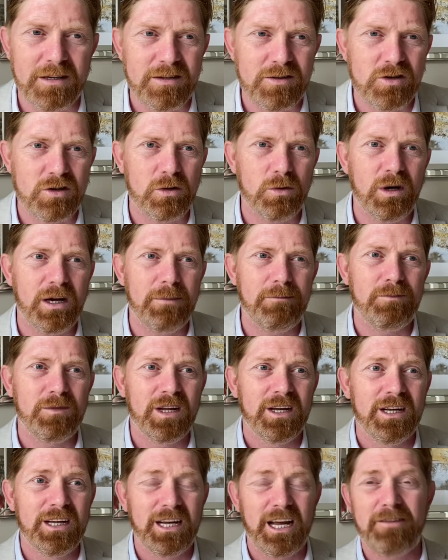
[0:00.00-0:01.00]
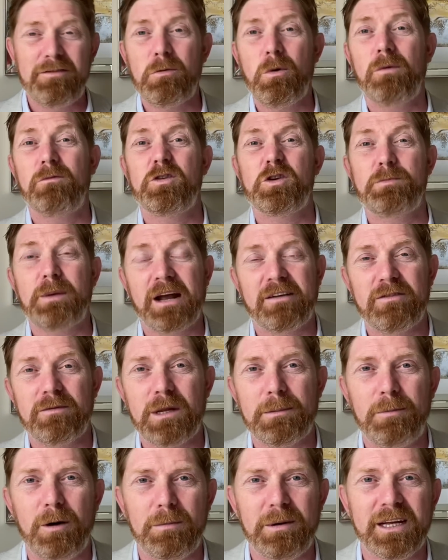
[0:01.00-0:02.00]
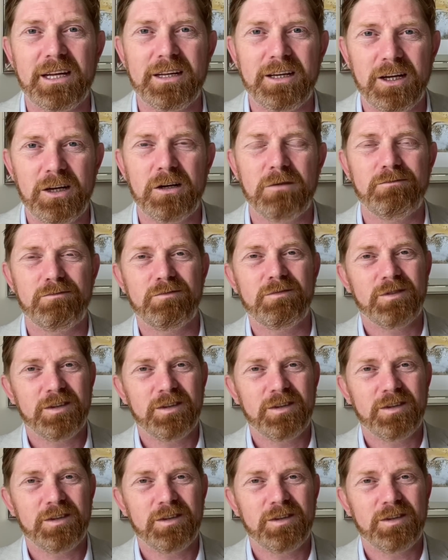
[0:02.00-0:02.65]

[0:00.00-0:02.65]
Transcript: So if you want respect from the public, you know,